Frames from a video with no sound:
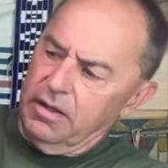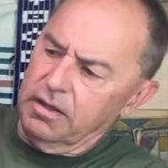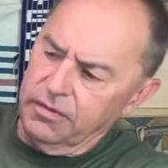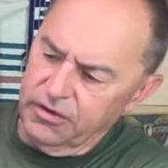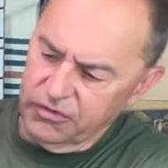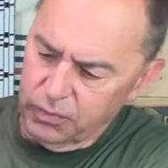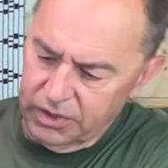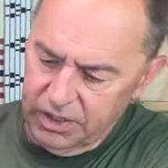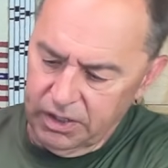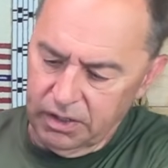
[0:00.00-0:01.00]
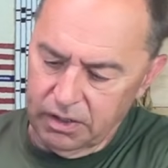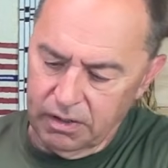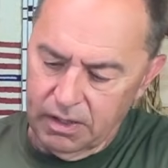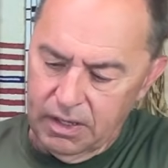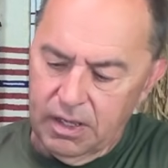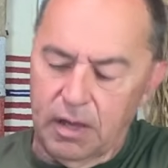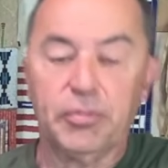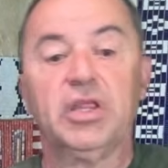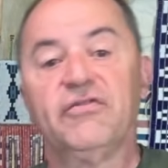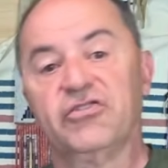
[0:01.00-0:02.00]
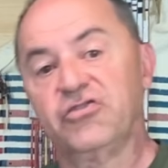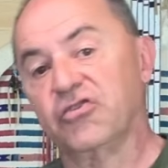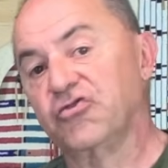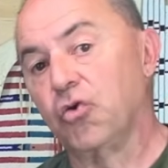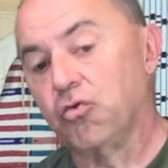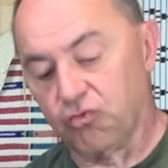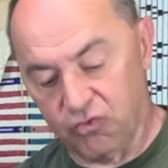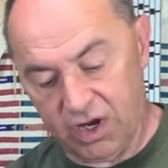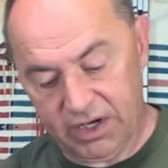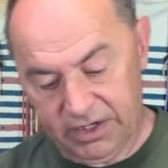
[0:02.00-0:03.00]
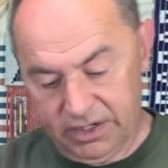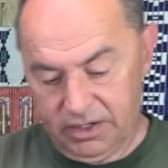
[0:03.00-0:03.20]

And this one here, I believe is just sewn right